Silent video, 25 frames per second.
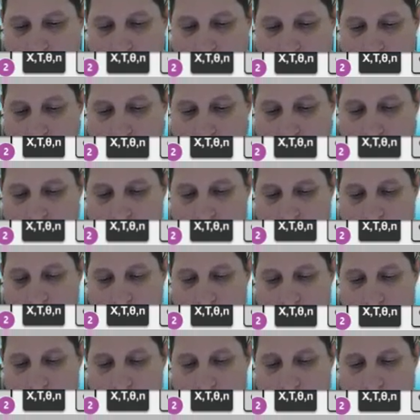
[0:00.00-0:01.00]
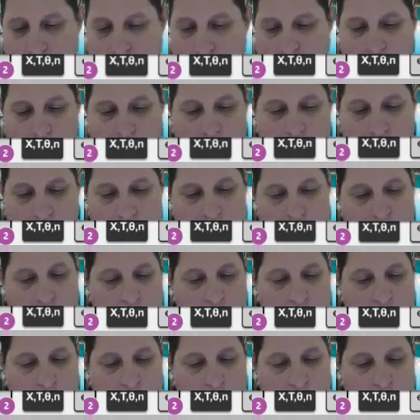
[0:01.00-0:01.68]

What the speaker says: (no one is talking)